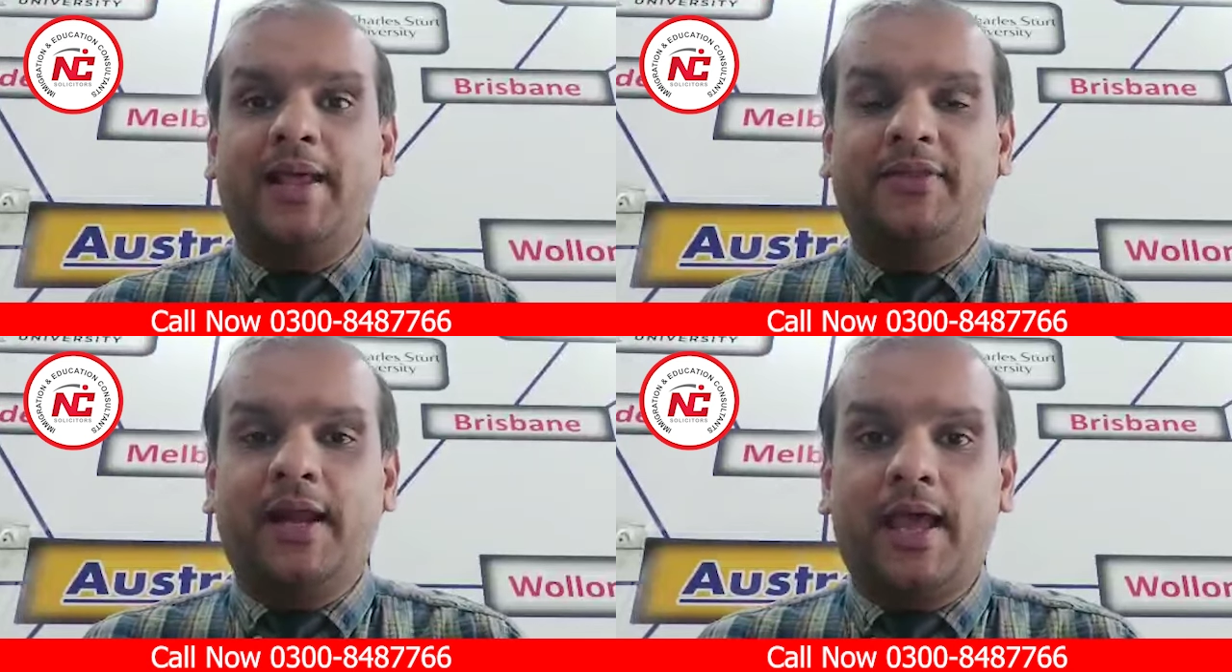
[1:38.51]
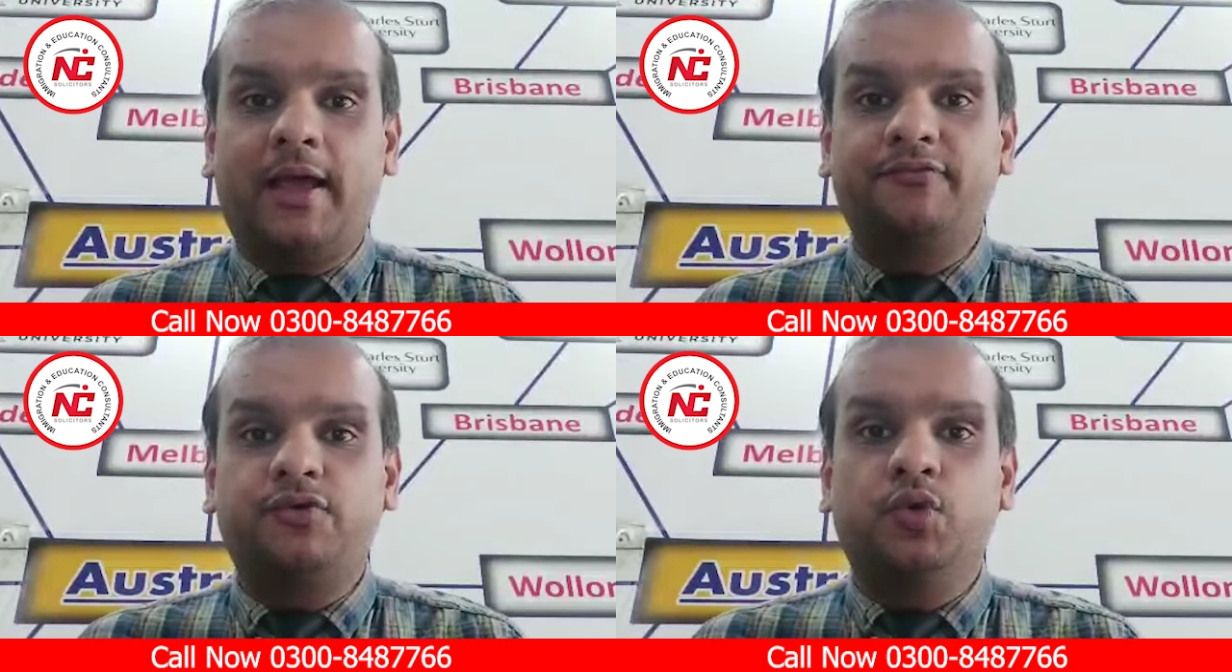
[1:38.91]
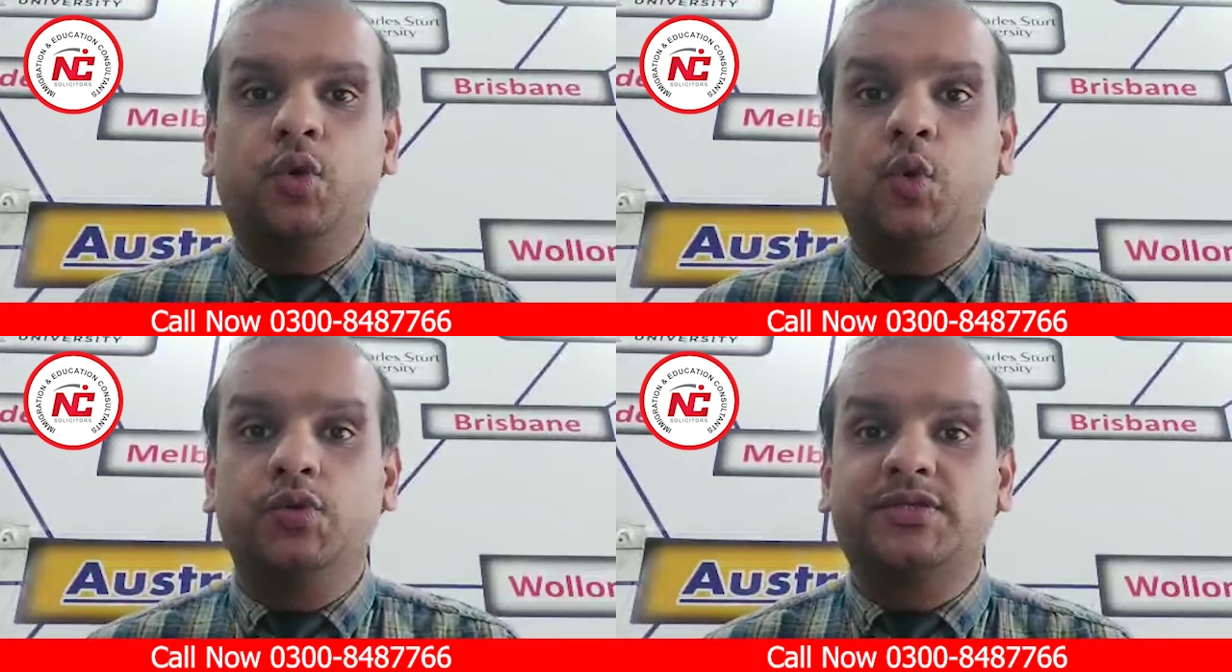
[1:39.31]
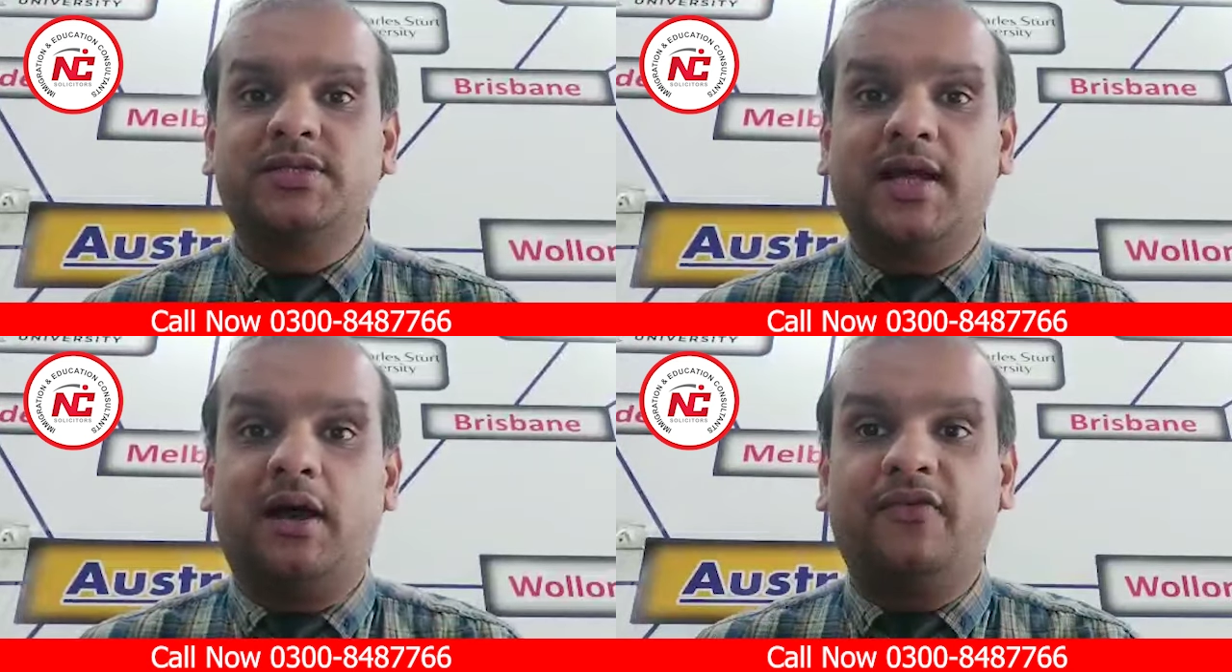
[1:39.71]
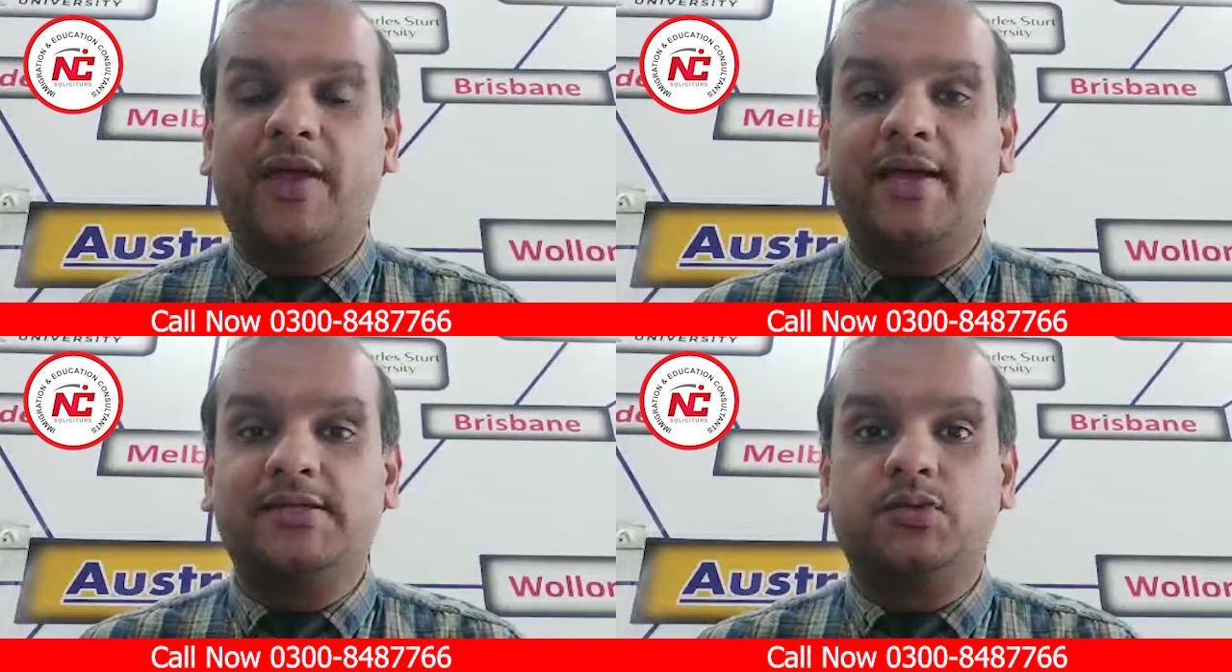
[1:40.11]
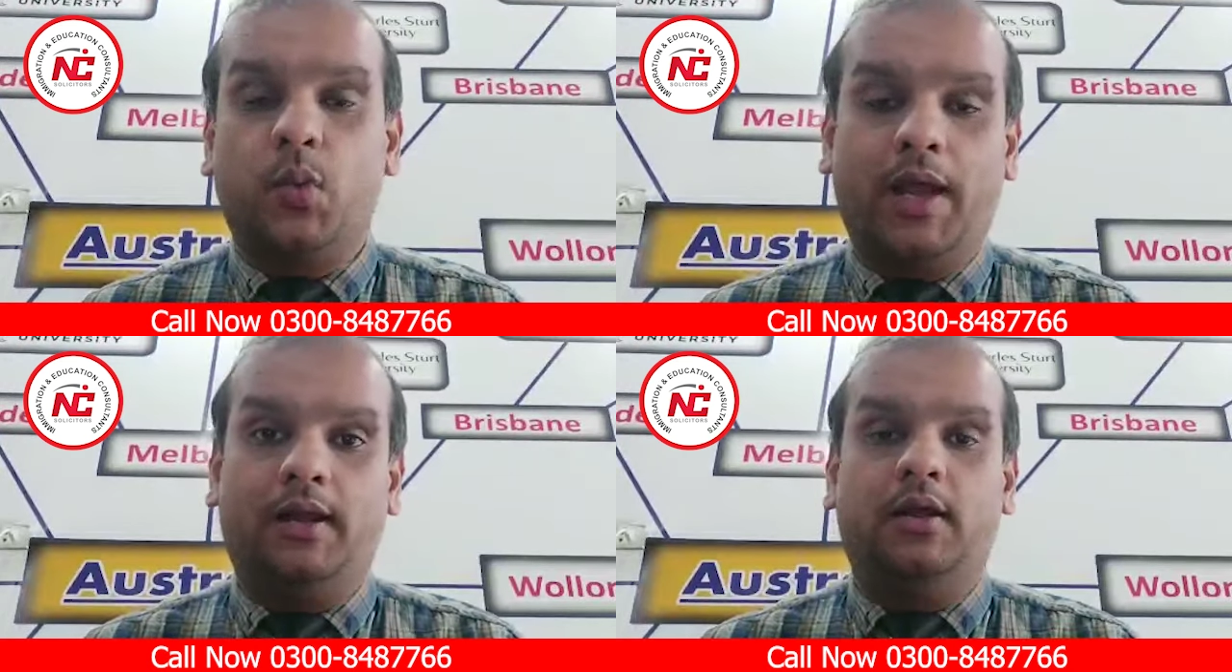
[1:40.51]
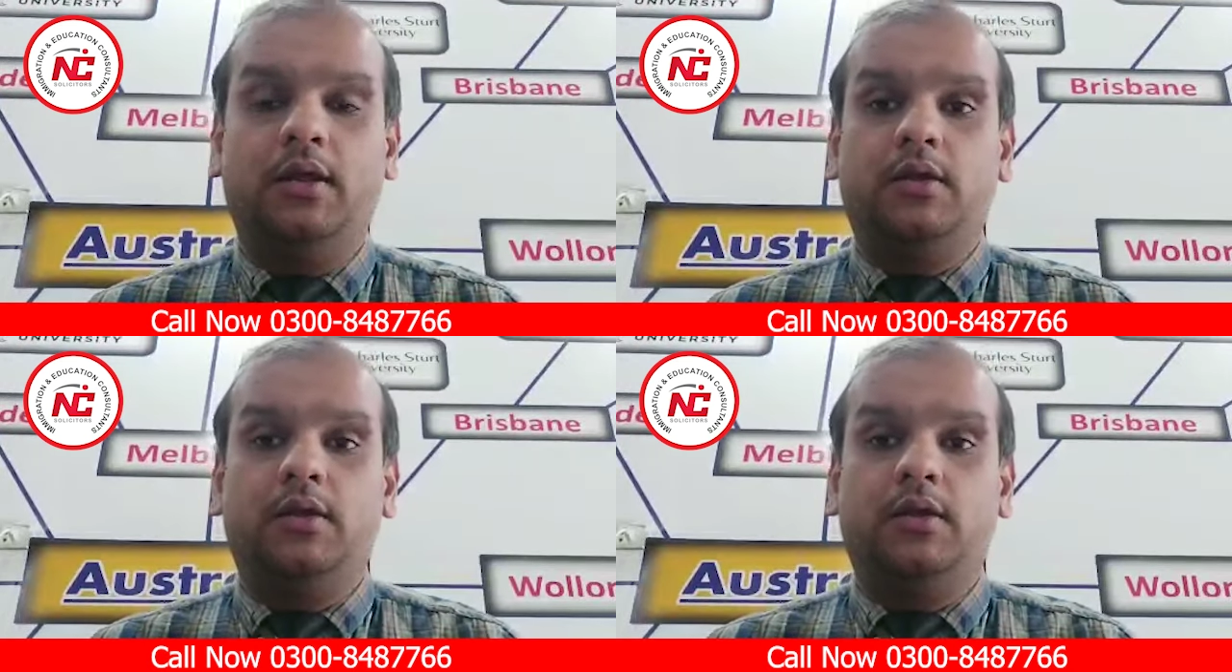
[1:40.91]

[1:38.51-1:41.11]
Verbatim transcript: and they'll have to lose staff as well.